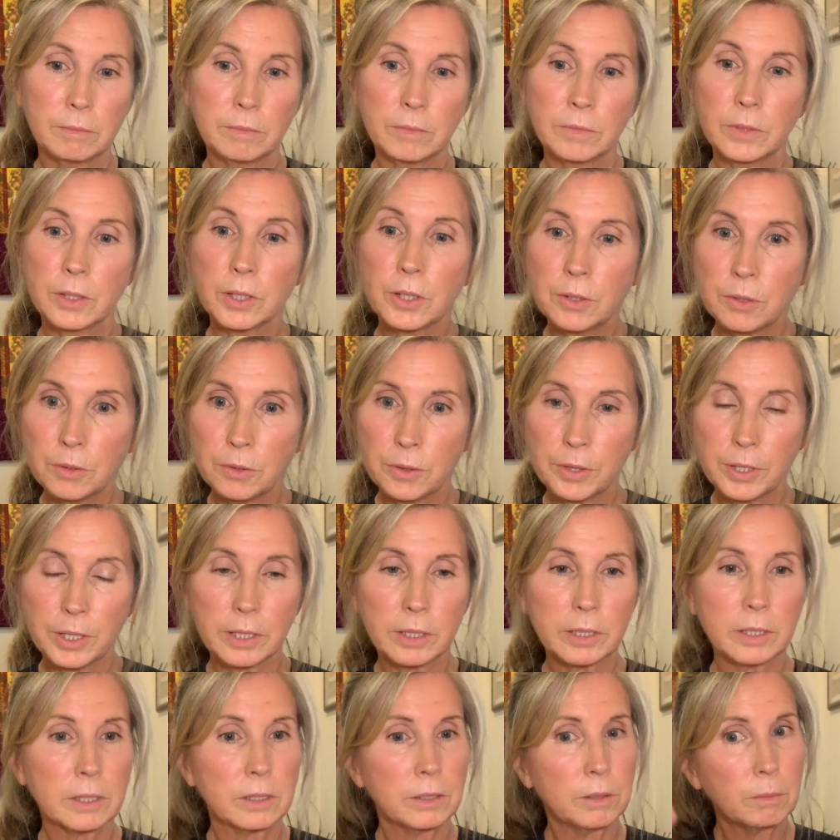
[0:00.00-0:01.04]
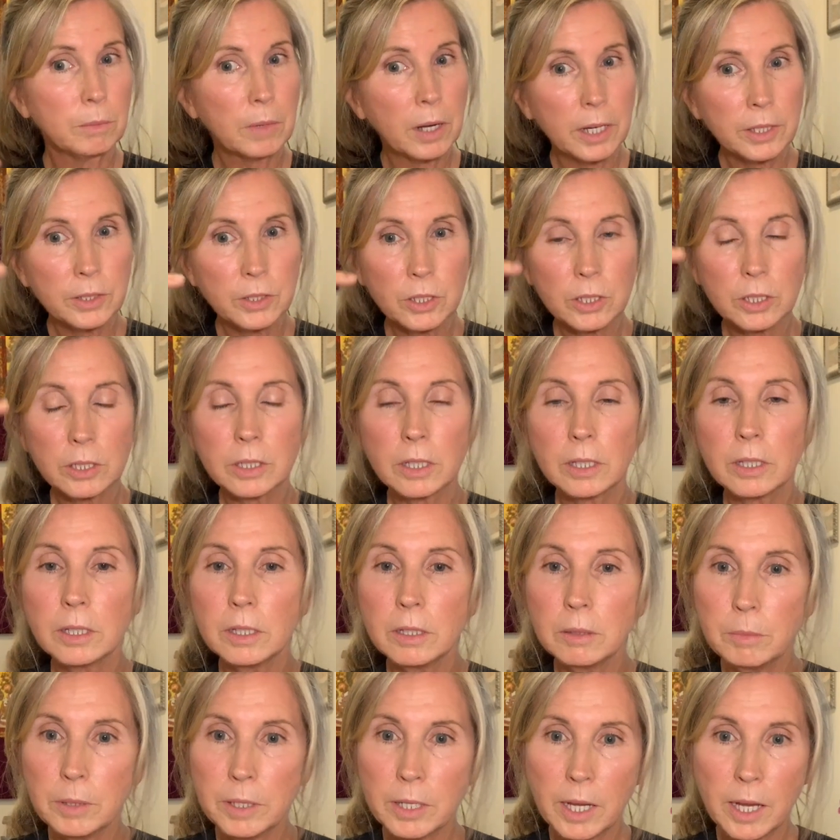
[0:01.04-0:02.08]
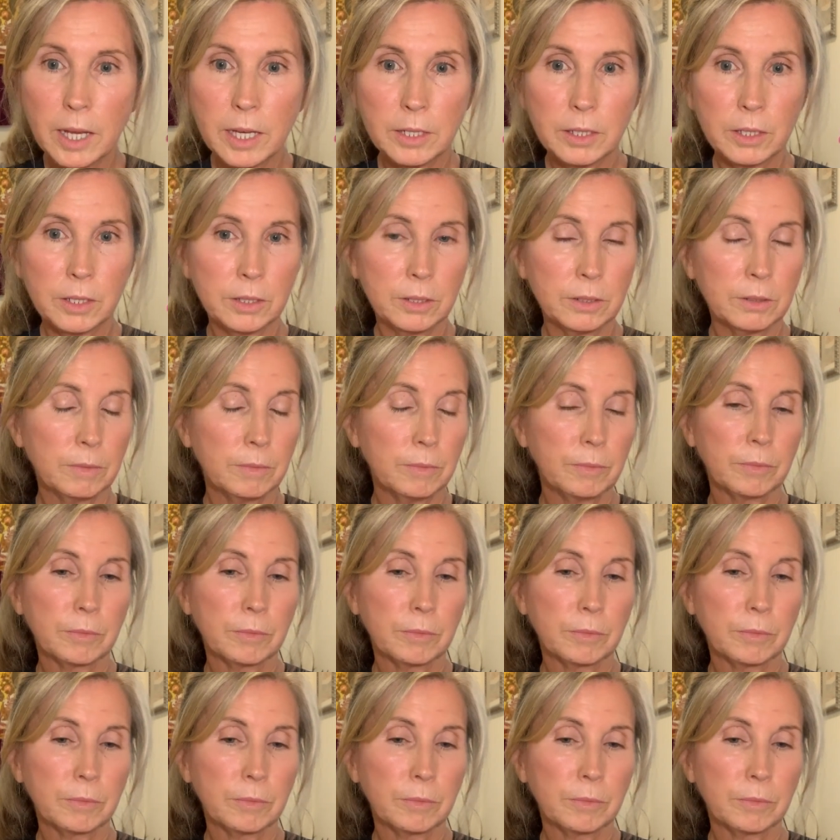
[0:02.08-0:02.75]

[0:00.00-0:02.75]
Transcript: Little things. Your mind's just a little bit ahead of you.